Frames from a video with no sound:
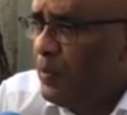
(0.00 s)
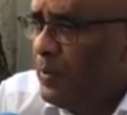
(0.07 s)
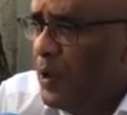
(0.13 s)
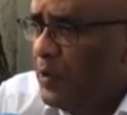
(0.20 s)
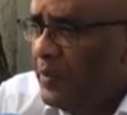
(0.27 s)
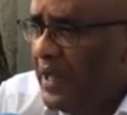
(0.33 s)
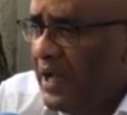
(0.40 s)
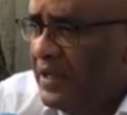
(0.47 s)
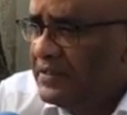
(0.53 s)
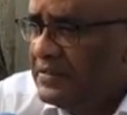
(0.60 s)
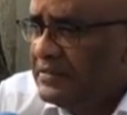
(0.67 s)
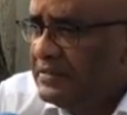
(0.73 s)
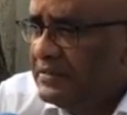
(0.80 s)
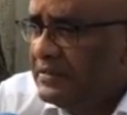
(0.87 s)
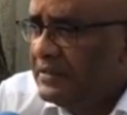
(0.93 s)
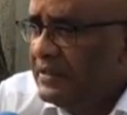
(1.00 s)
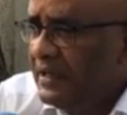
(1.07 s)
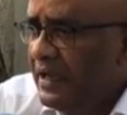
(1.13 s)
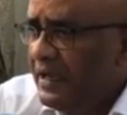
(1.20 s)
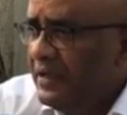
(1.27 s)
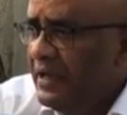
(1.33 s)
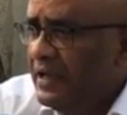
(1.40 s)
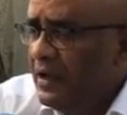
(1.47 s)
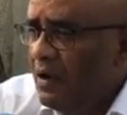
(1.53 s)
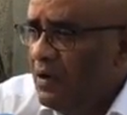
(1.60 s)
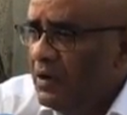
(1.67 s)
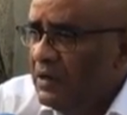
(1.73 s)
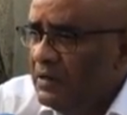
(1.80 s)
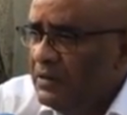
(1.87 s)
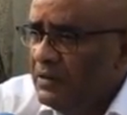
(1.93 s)
about that any
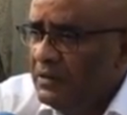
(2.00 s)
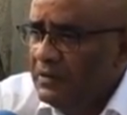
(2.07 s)
longer.